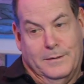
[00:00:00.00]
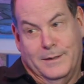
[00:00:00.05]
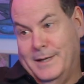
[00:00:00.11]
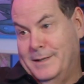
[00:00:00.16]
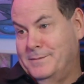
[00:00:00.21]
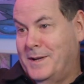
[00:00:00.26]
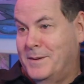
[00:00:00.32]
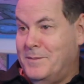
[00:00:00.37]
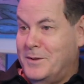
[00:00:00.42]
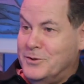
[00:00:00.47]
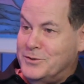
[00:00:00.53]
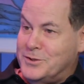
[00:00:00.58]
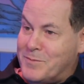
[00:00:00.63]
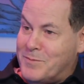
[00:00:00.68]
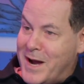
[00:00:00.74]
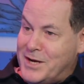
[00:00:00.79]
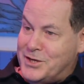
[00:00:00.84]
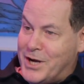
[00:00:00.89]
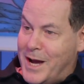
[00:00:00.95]
I'm losing
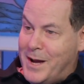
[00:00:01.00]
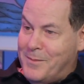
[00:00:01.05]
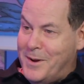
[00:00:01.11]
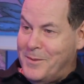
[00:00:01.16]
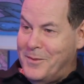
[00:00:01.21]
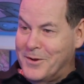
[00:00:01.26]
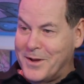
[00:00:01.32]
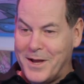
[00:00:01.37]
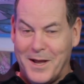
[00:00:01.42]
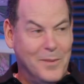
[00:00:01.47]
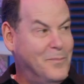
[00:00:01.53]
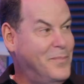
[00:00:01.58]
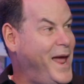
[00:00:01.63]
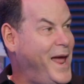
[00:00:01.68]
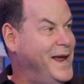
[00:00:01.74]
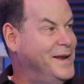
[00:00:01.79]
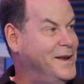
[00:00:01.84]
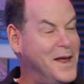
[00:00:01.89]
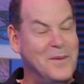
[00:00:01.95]
my job. I'm only getting
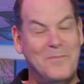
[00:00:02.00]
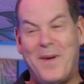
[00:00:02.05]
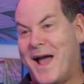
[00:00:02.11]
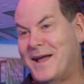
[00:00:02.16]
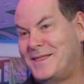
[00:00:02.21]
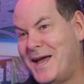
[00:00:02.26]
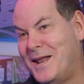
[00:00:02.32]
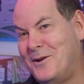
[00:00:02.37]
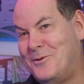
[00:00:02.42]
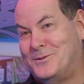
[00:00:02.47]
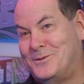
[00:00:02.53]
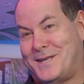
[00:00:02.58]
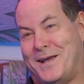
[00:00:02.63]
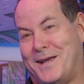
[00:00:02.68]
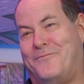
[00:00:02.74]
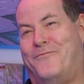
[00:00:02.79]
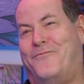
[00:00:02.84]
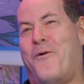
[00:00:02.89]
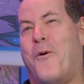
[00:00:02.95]
paid. And back then it was
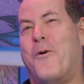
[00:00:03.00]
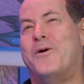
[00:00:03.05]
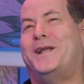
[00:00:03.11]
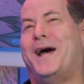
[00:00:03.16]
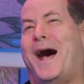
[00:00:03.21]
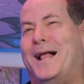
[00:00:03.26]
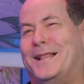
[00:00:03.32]
like $4.